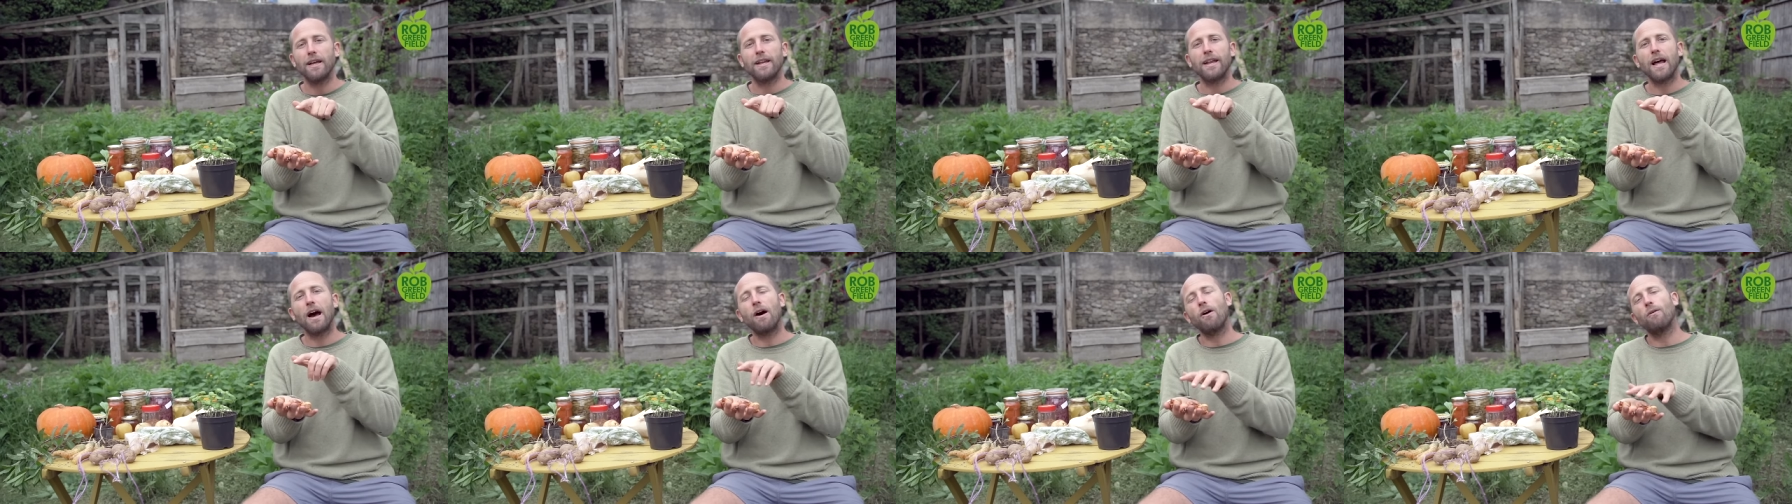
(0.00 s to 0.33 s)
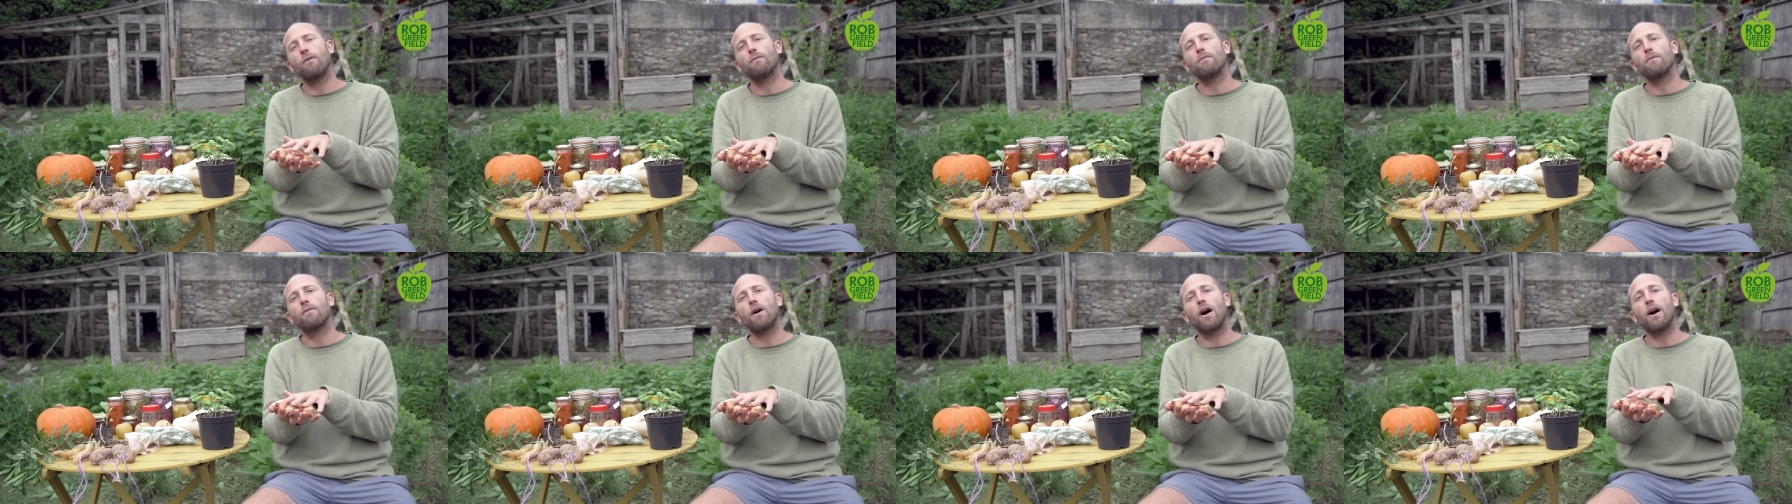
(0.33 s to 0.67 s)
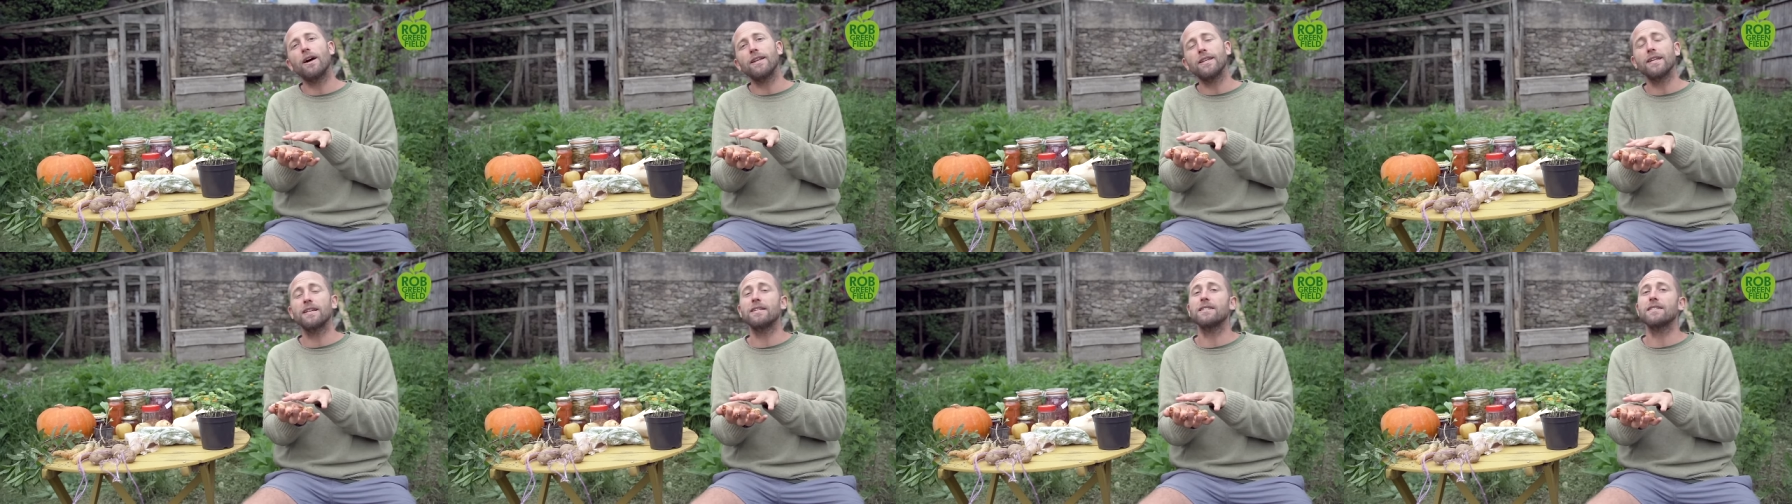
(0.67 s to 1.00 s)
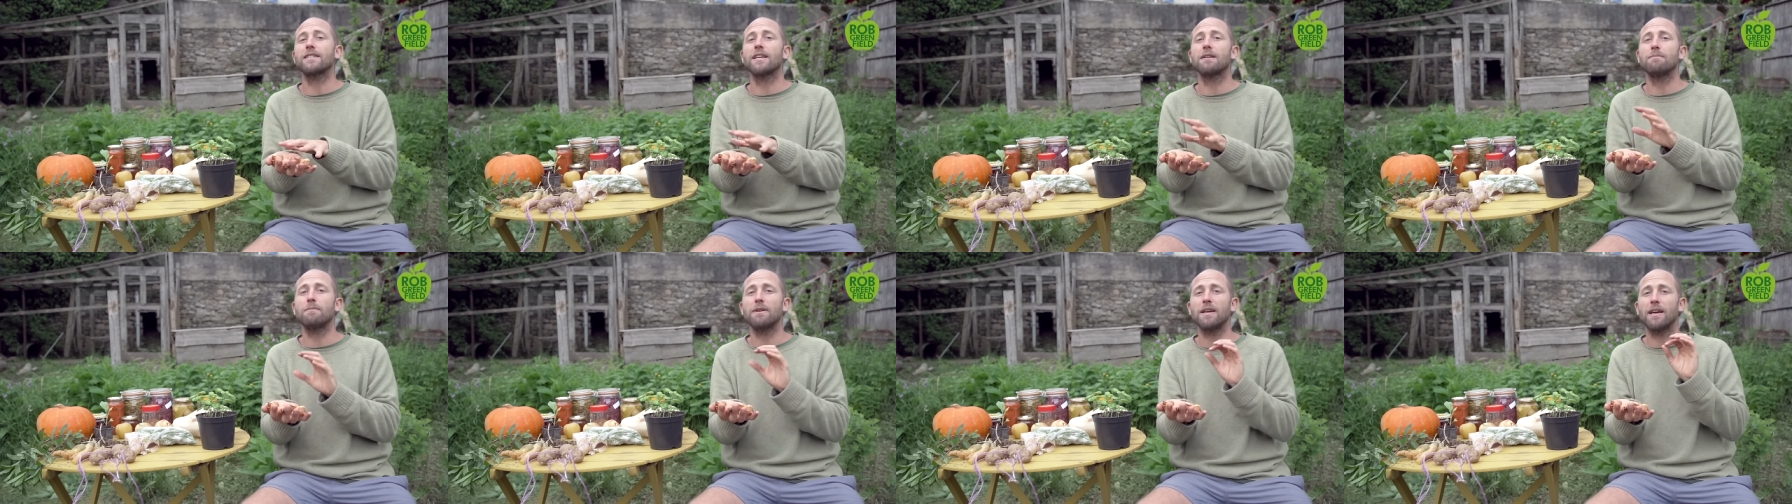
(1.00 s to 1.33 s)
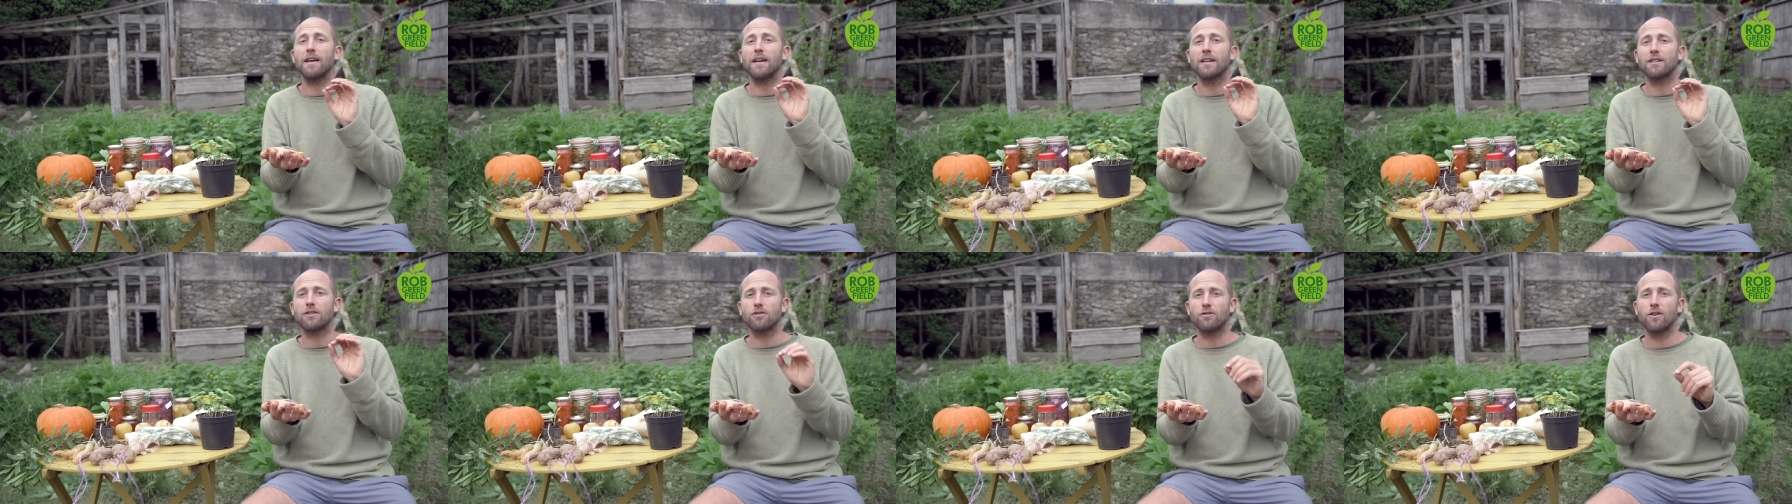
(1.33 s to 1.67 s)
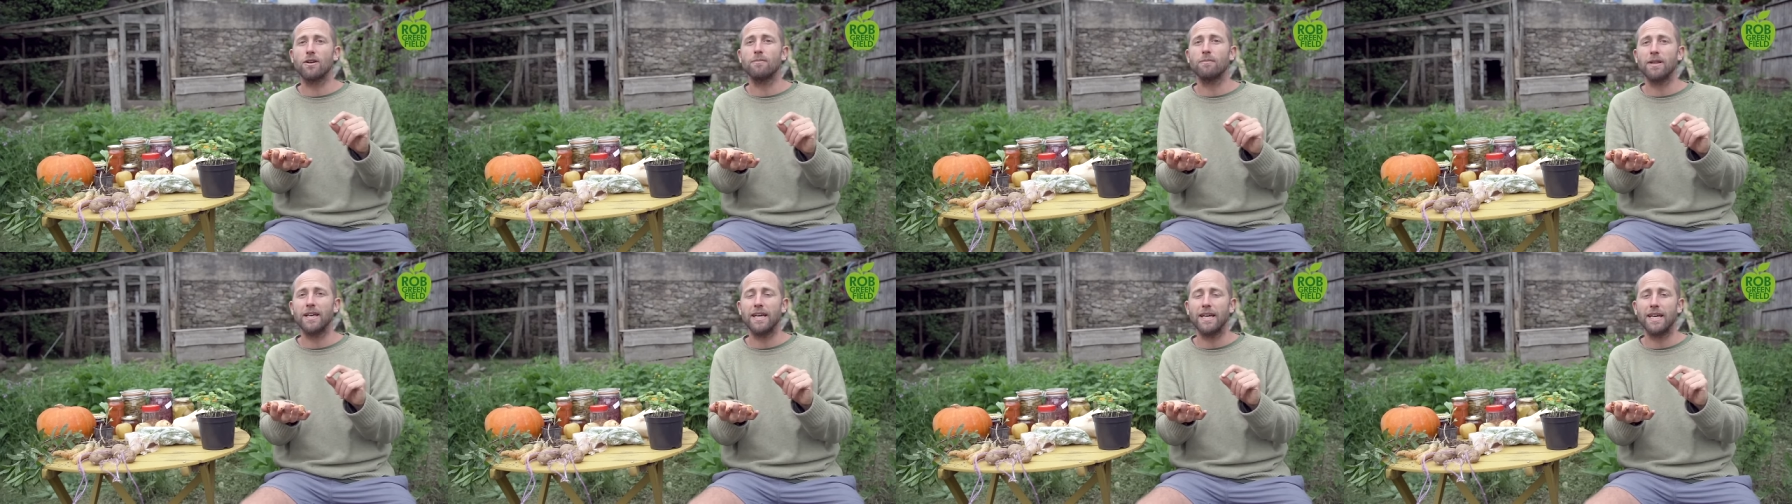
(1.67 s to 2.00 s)
Now, onions can be
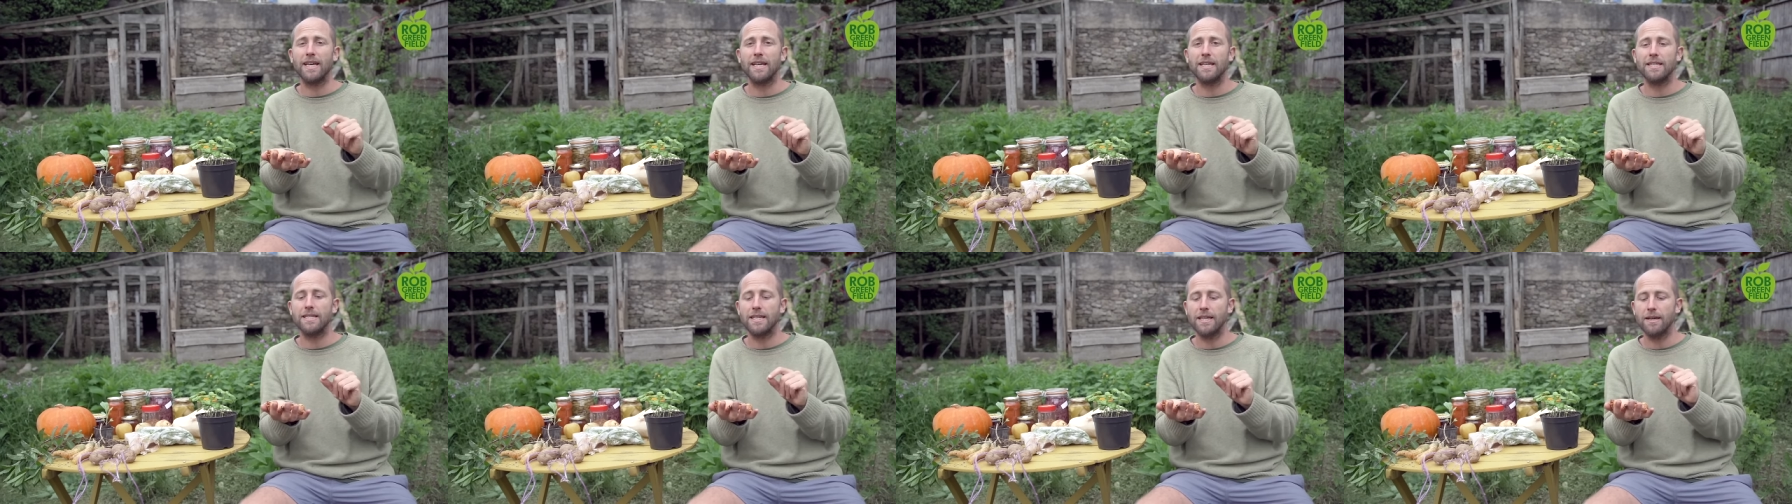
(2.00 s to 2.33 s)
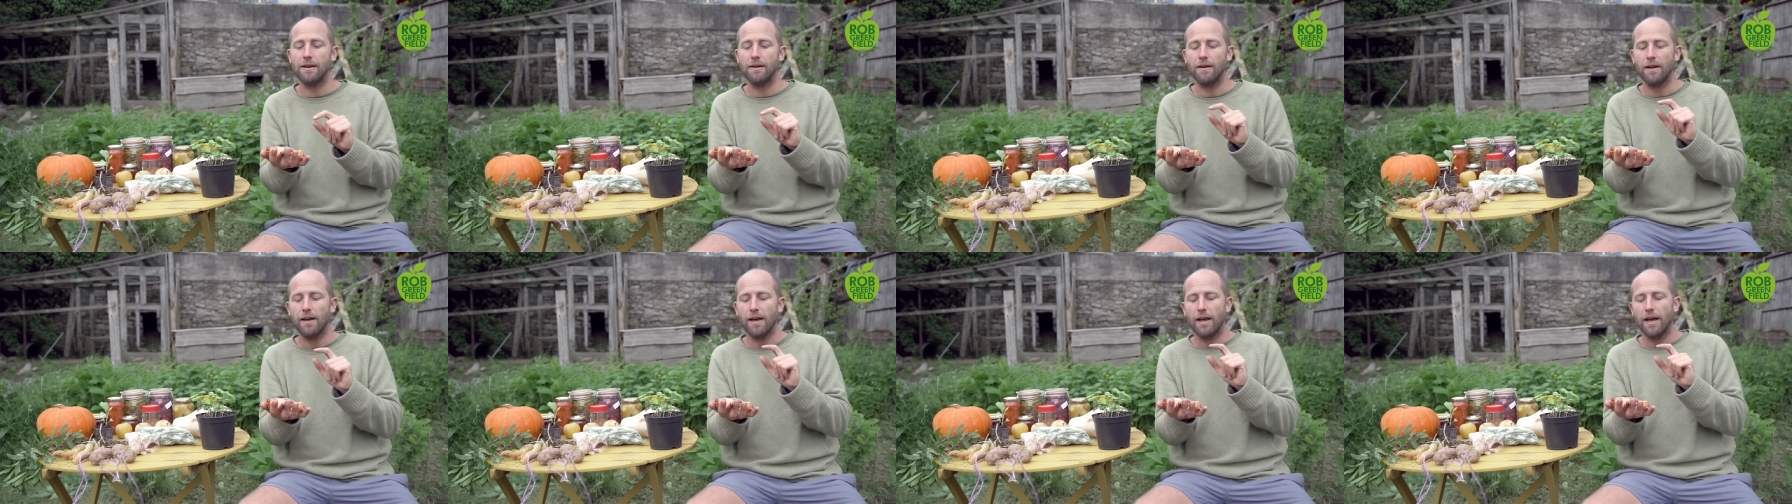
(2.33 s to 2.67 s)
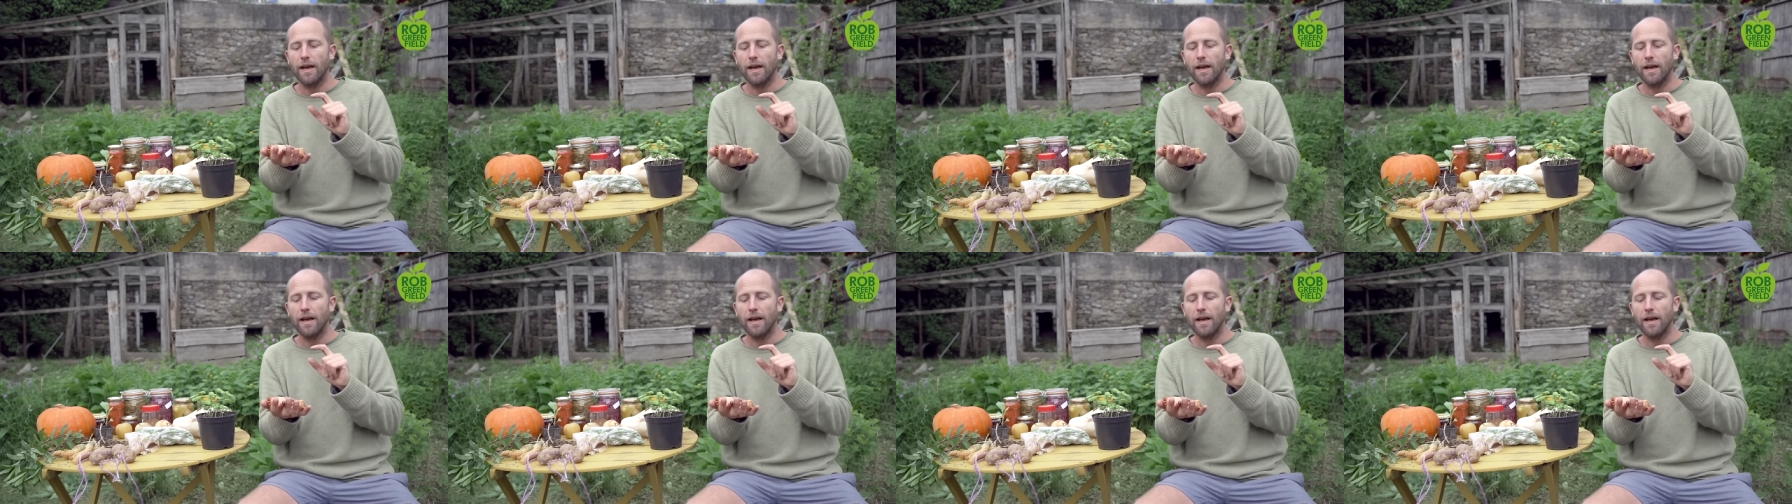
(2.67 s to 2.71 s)
extremely easy.